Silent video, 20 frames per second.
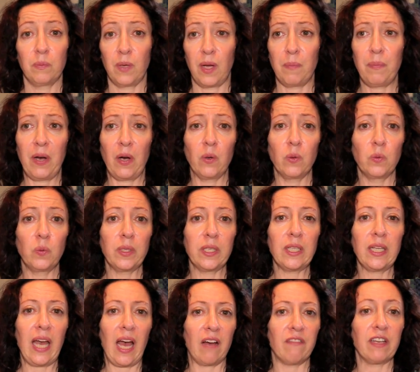about
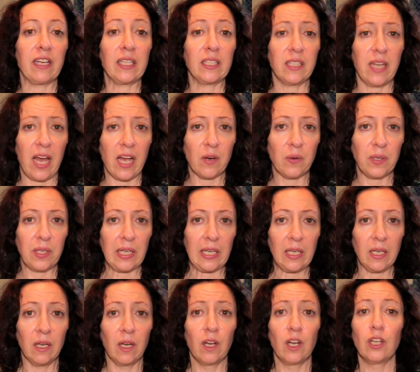really having
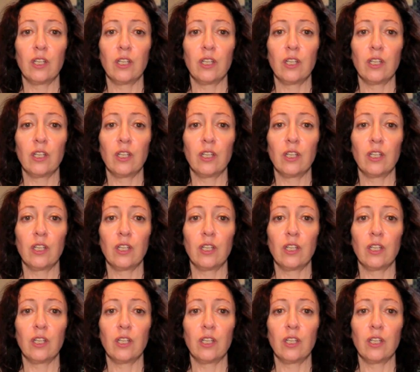integrity,